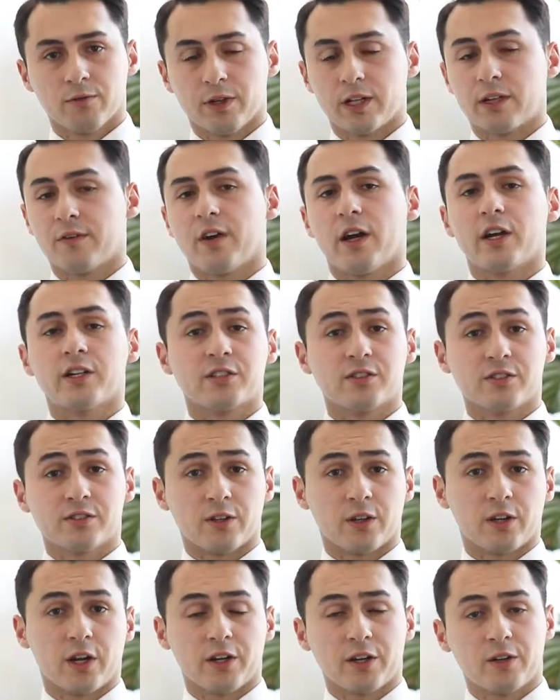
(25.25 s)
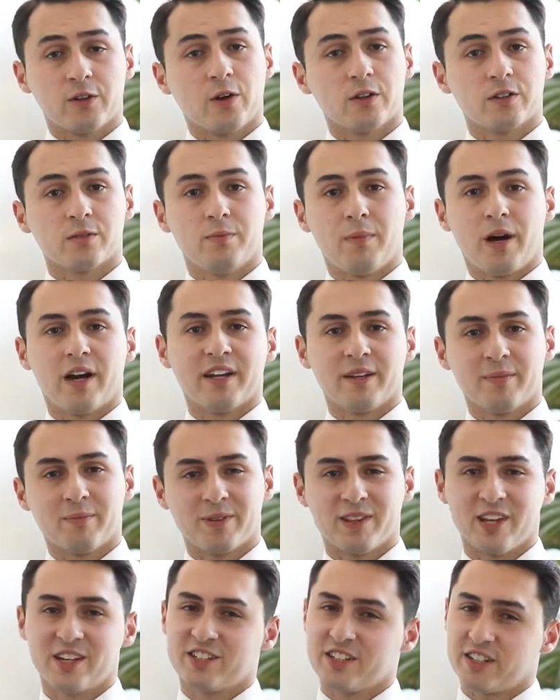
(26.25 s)
Renovations not only cost money,
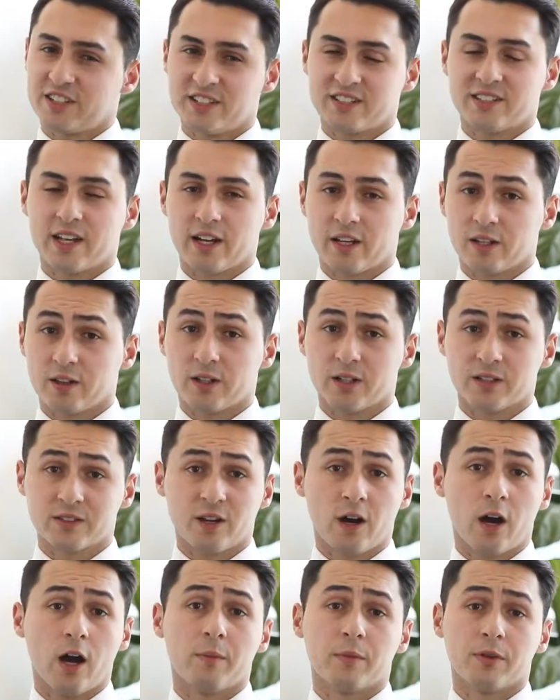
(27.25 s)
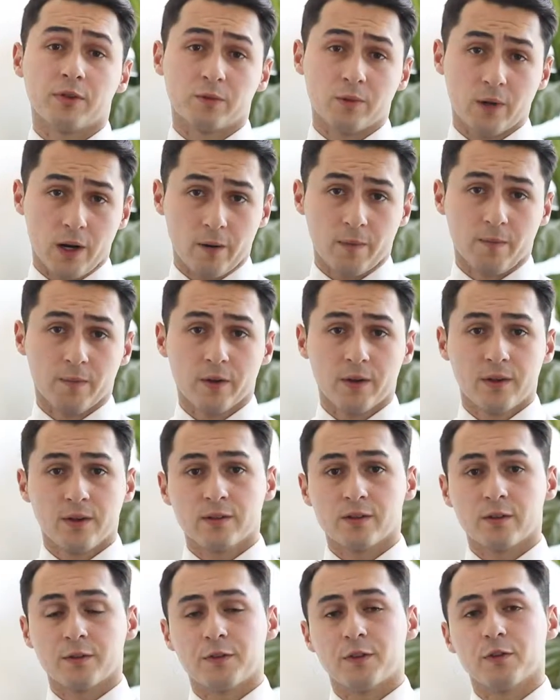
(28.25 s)
but they generally take a lot of time as well.
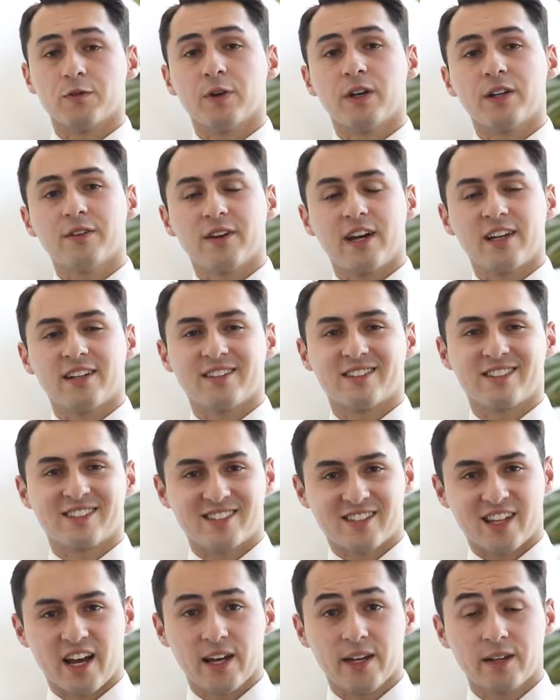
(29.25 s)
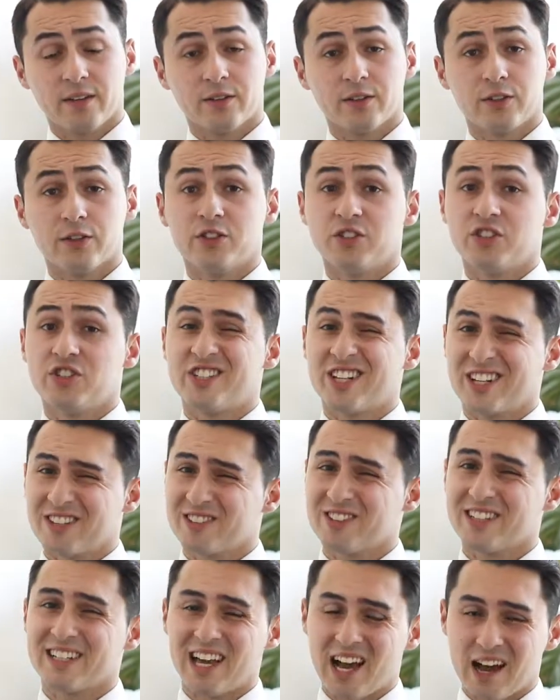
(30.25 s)
So if you're renovating to stay, you
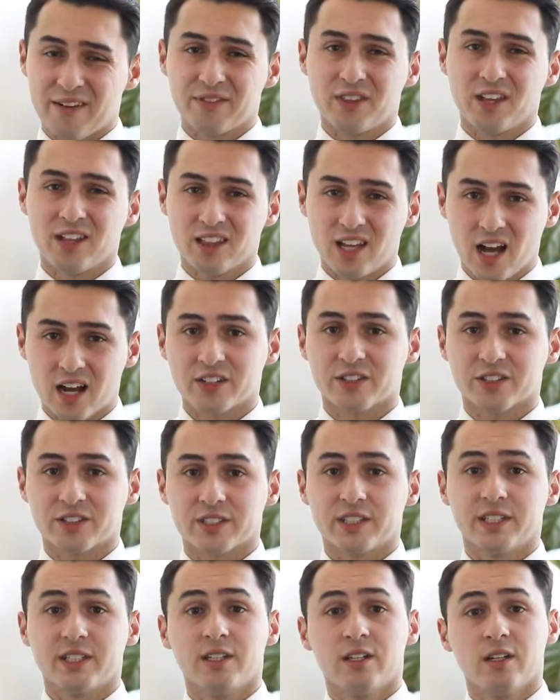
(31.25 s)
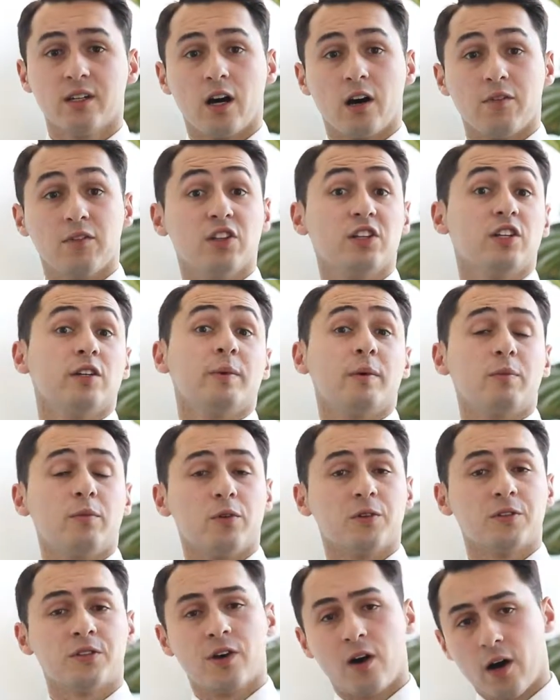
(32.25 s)
generally have the luxury of a little bit
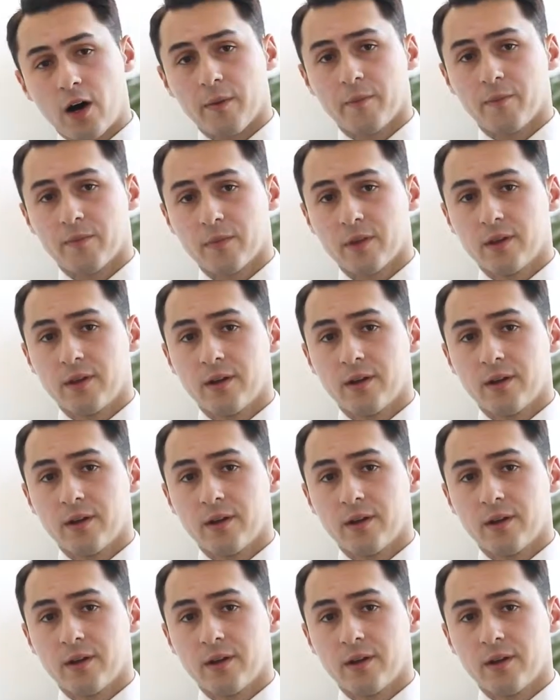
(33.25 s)
more time.